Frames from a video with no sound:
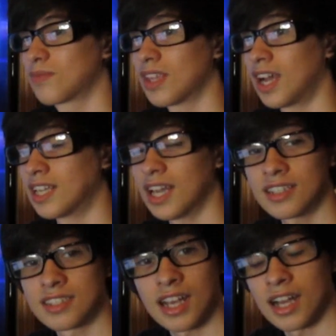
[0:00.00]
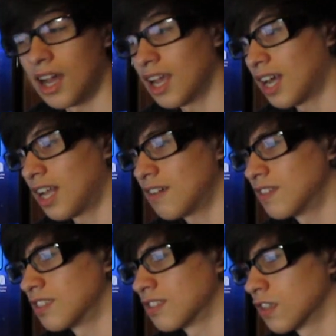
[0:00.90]
I guess, yeah, I kind of have
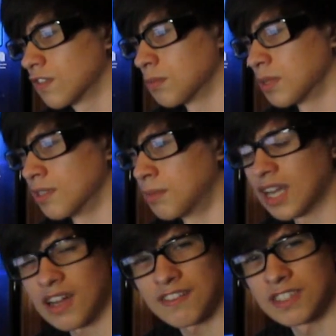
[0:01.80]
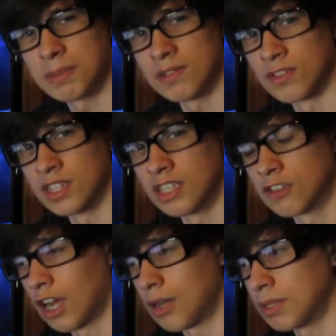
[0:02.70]
a server, but Minecraft has been really
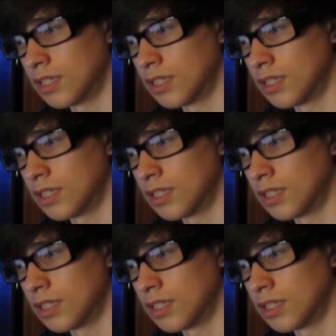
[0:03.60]
crappy